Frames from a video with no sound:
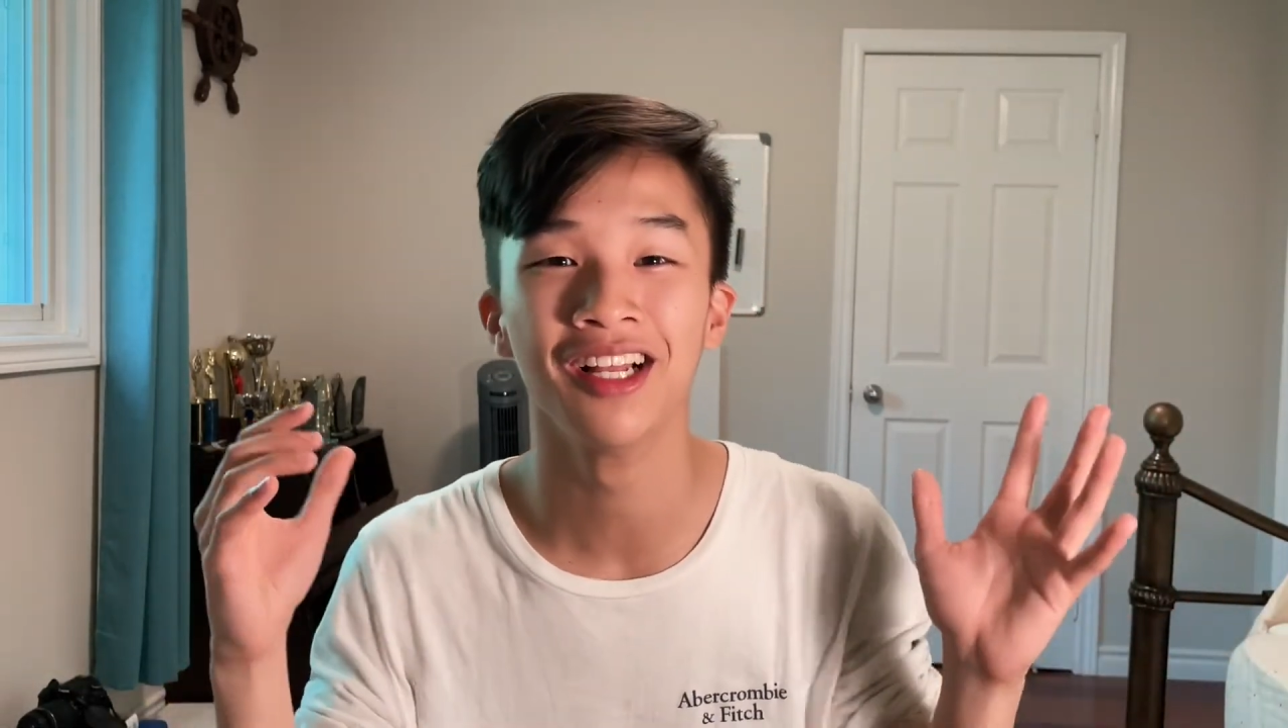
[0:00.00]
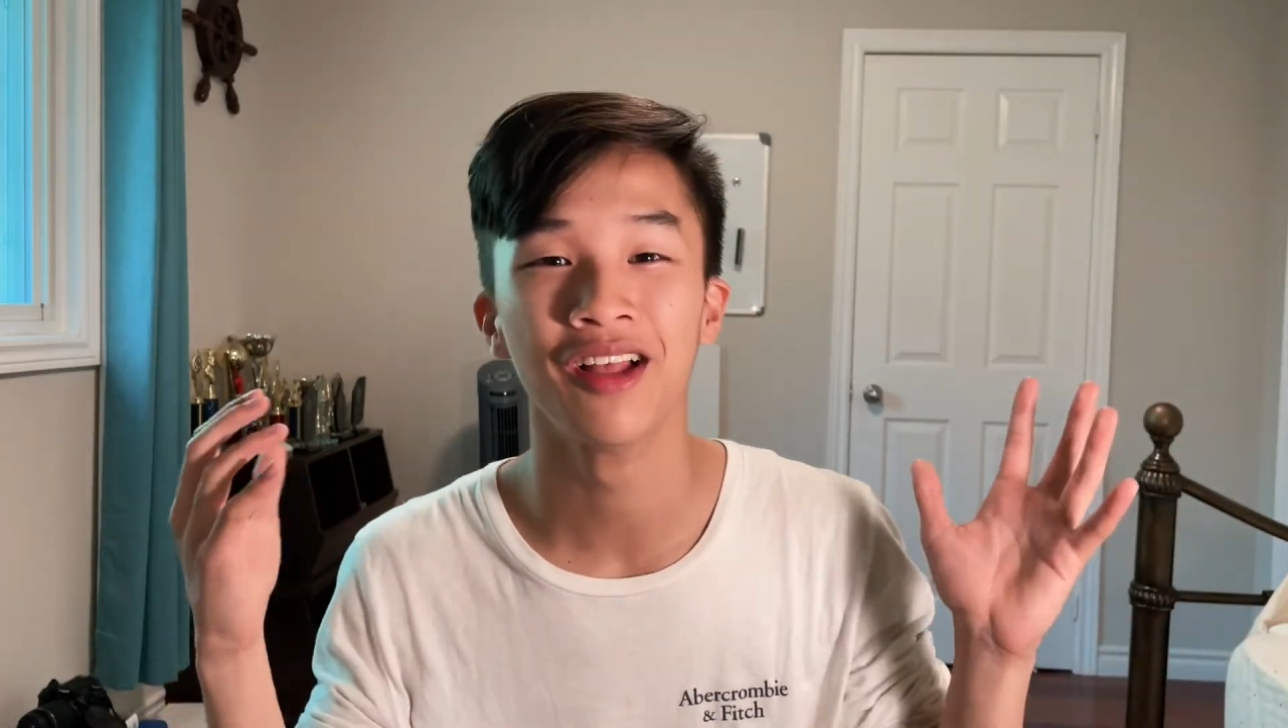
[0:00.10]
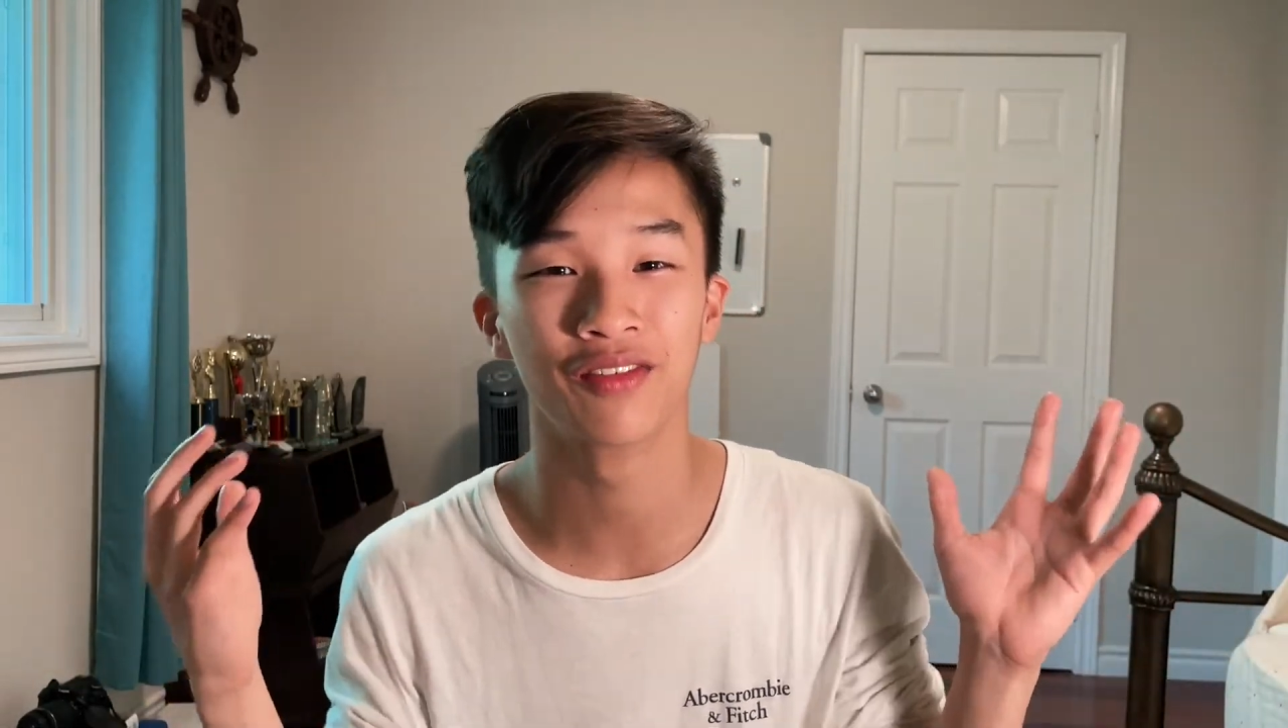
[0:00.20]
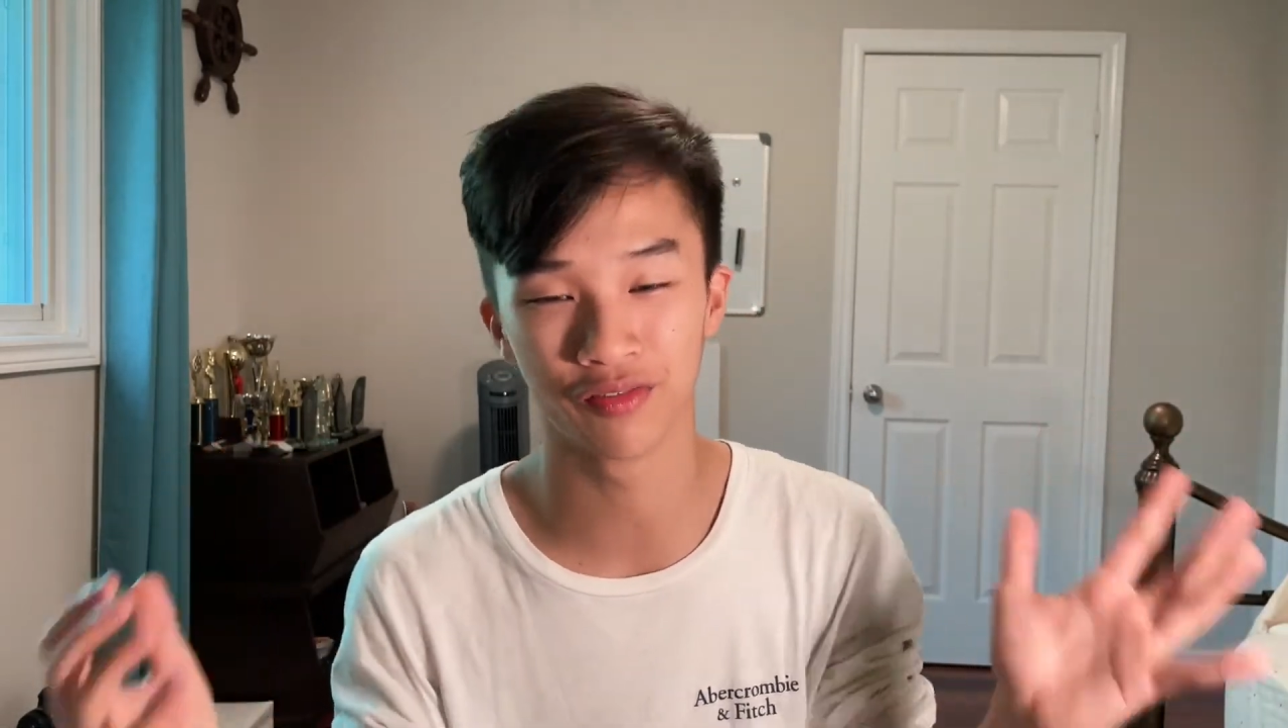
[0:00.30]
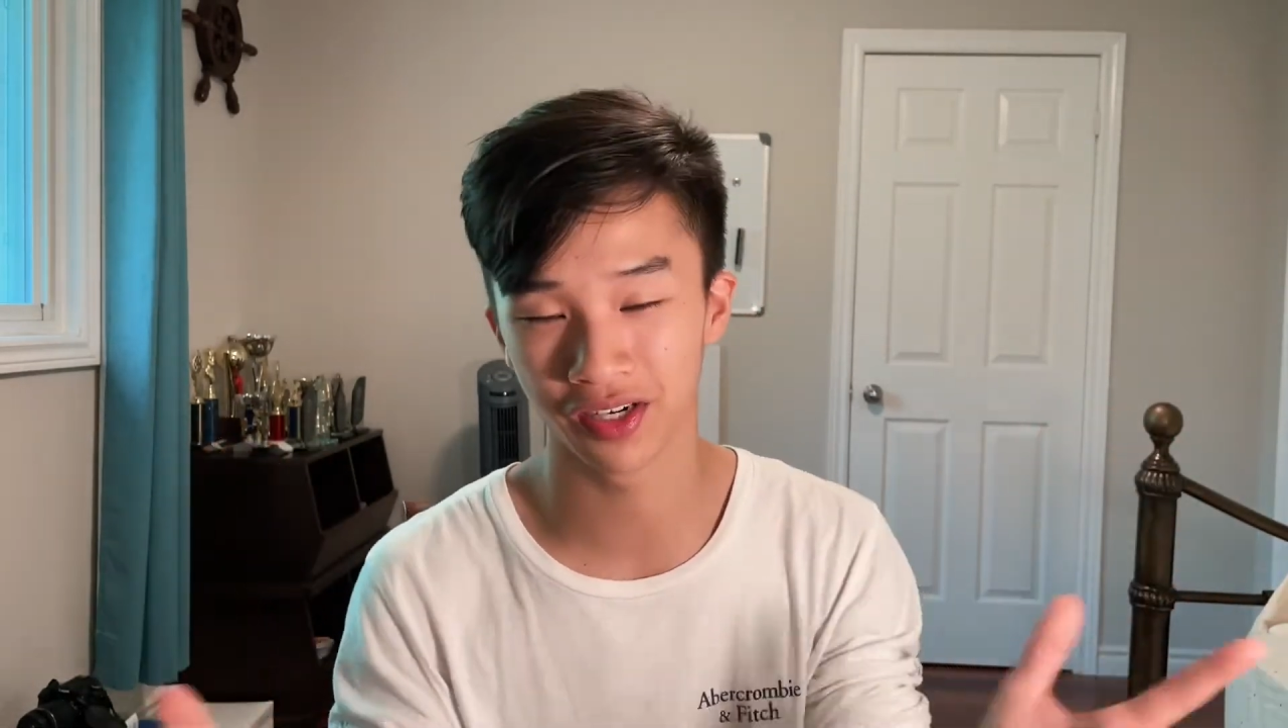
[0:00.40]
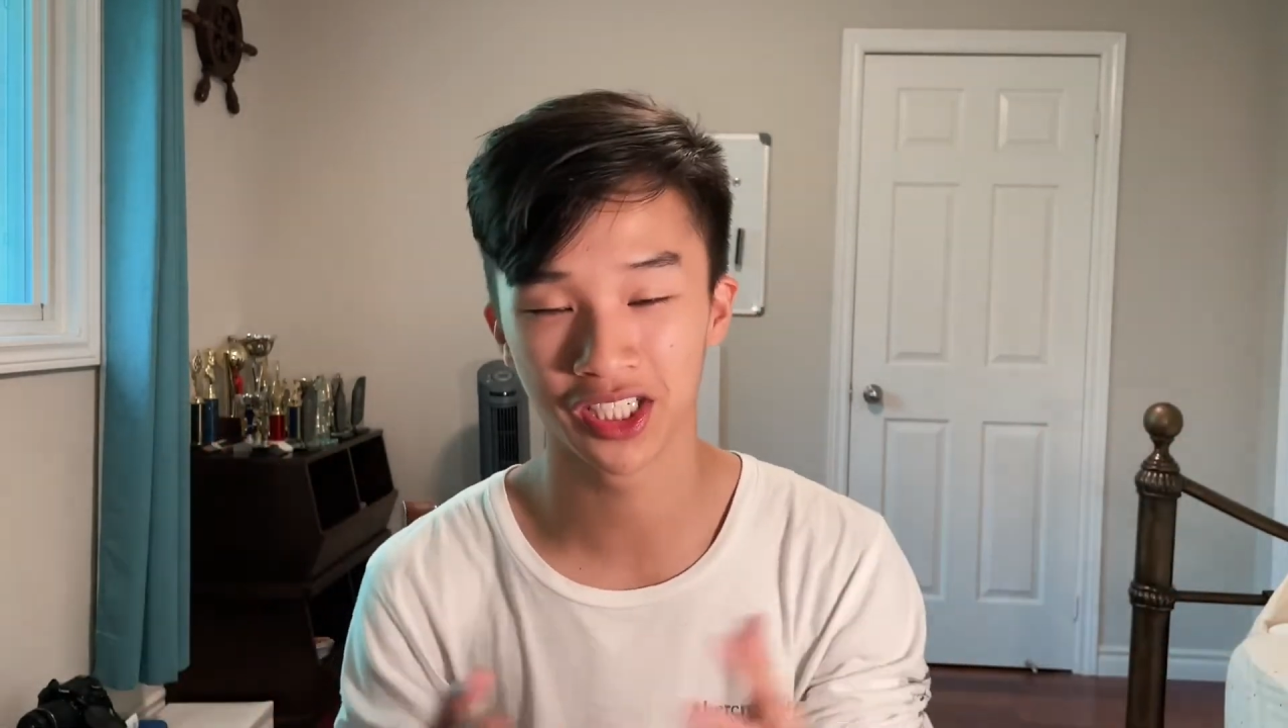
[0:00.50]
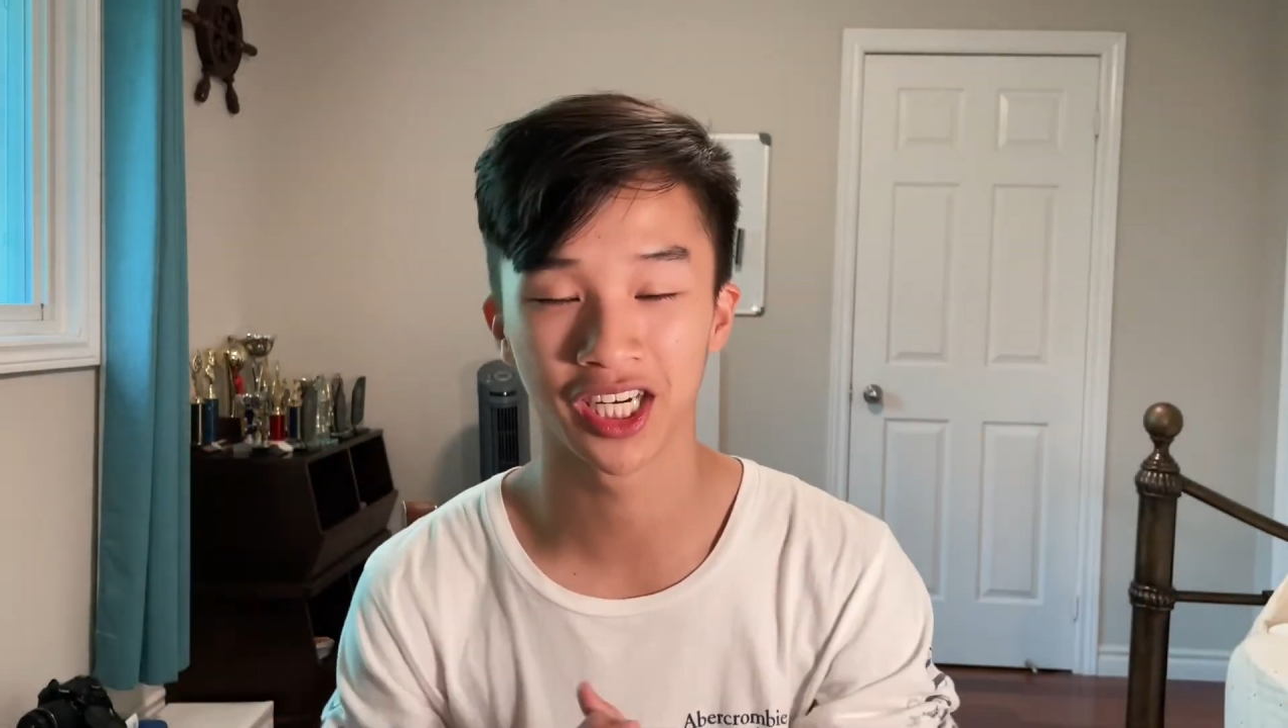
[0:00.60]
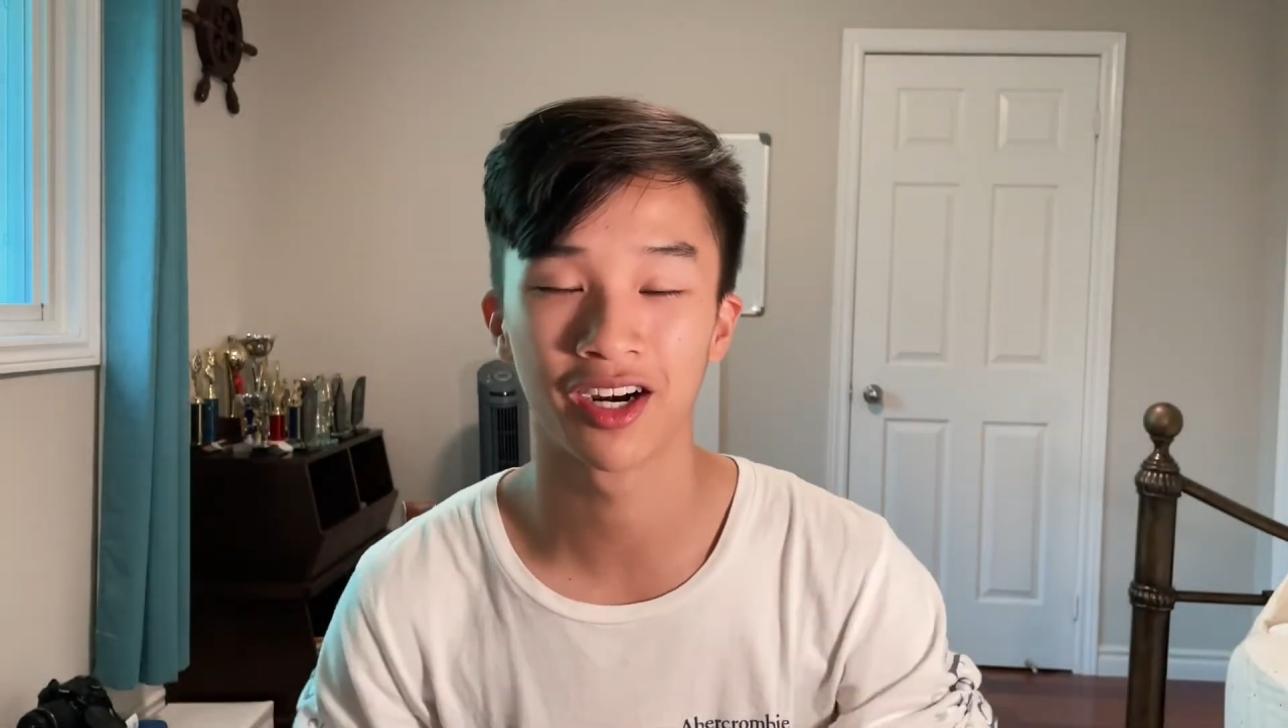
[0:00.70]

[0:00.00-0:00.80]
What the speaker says: feel free to share